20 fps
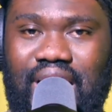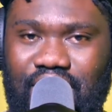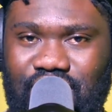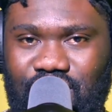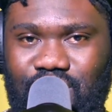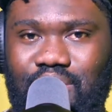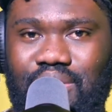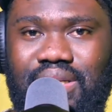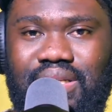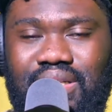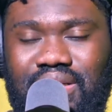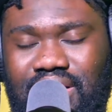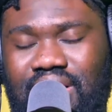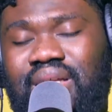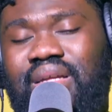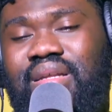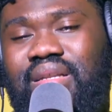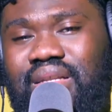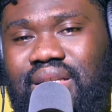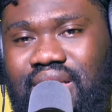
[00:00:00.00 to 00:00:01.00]
Everybody
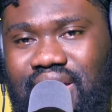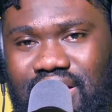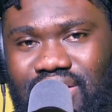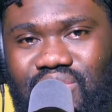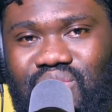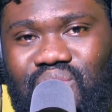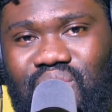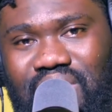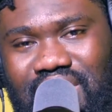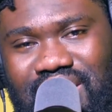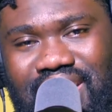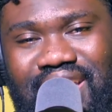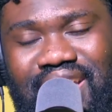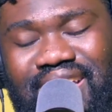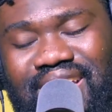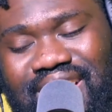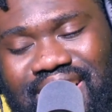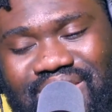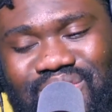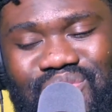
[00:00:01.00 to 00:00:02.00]
needs to
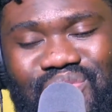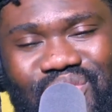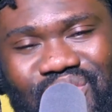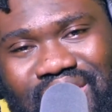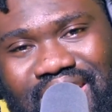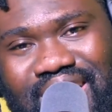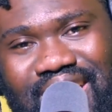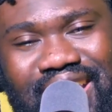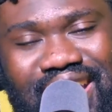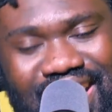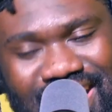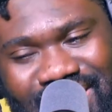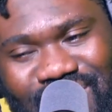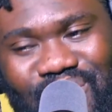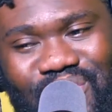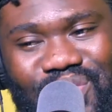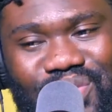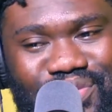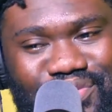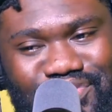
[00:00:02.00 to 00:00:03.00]
hear his or her
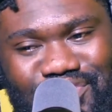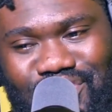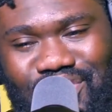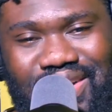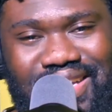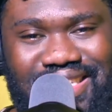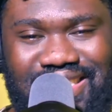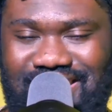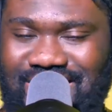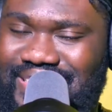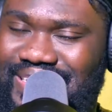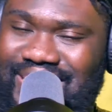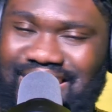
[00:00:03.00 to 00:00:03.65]
own voice.